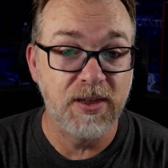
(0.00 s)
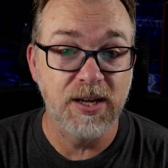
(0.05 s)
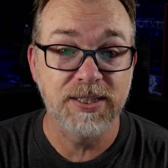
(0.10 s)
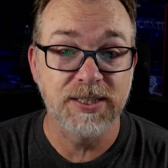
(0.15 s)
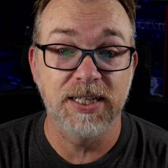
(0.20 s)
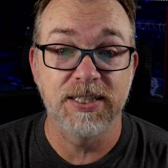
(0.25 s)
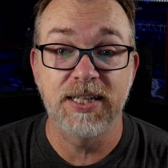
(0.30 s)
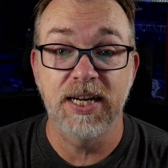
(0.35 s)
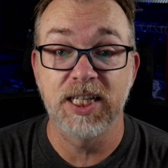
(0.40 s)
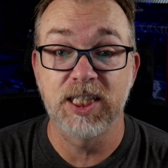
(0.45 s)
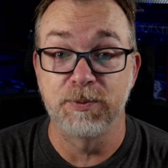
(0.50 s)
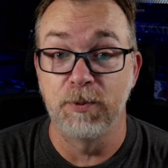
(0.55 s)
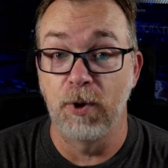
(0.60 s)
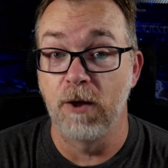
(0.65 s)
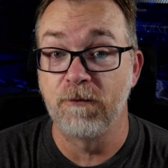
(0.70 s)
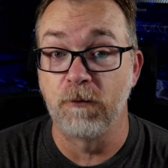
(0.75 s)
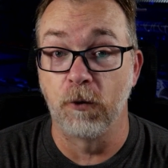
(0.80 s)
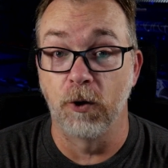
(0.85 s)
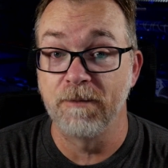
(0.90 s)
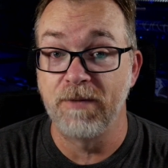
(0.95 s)
This is a
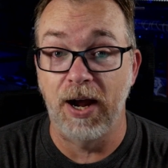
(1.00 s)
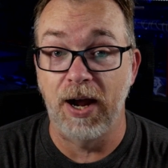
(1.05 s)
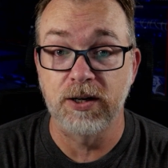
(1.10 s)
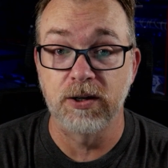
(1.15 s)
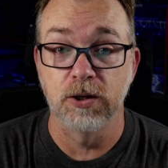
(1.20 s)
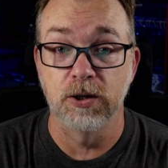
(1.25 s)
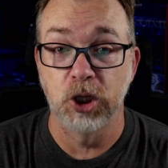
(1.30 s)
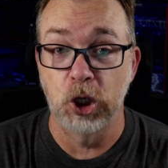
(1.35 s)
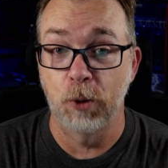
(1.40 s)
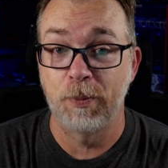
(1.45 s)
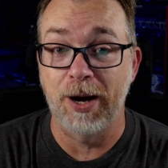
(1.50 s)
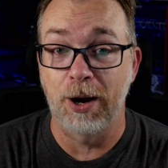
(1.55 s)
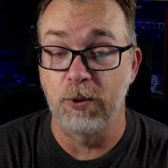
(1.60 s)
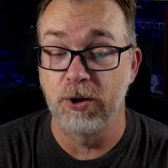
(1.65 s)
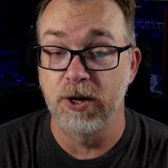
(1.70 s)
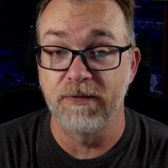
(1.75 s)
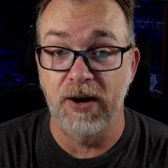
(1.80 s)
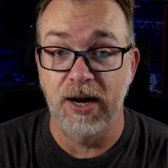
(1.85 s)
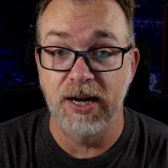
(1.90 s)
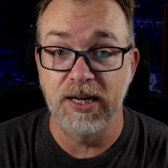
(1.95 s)
small form factor, low
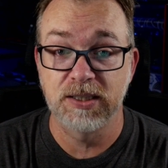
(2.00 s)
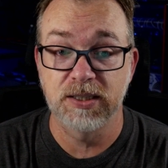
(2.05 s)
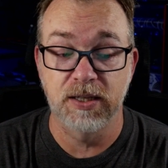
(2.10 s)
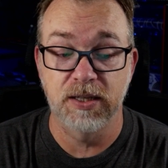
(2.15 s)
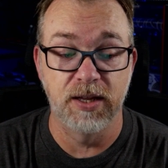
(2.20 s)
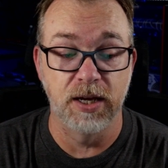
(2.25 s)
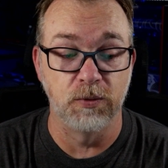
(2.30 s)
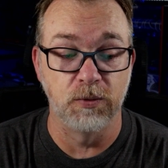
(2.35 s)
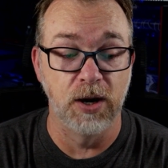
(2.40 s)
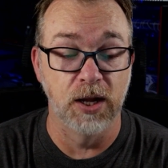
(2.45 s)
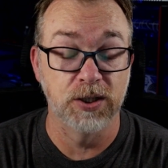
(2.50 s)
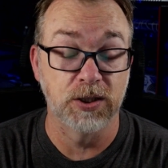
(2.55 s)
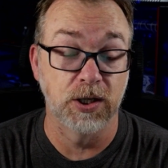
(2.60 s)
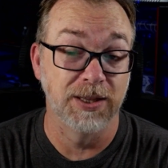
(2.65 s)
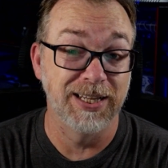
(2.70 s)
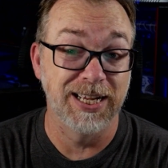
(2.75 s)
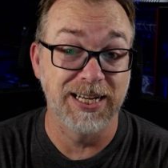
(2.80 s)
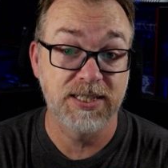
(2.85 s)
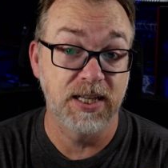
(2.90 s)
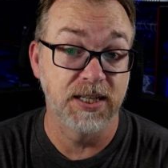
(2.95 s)
power device that runs
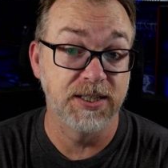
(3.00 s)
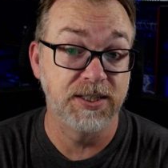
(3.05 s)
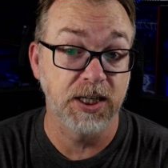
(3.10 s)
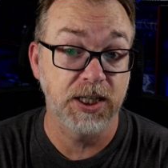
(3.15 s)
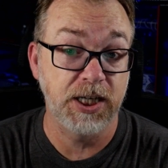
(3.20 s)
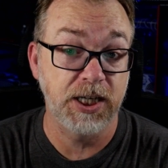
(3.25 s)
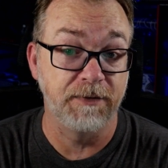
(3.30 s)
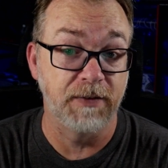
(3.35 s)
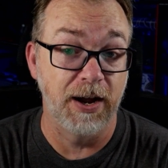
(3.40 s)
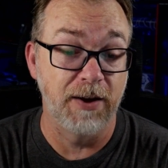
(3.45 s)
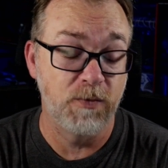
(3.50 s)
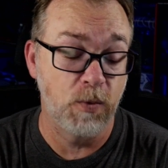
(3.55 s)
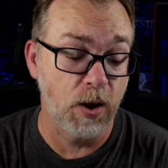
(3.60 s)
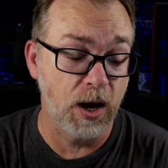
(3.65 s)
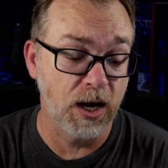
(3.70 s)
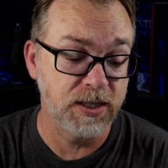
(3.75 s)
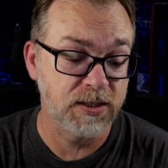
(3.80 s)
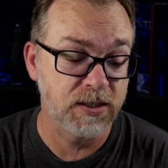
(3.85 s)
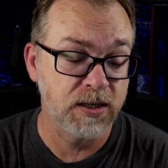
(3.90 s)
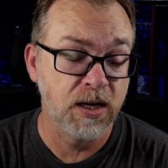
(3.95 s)
on less than 65
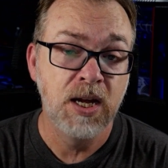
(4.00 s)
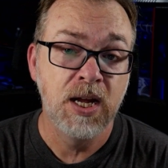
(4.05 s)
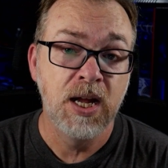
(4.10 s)
watts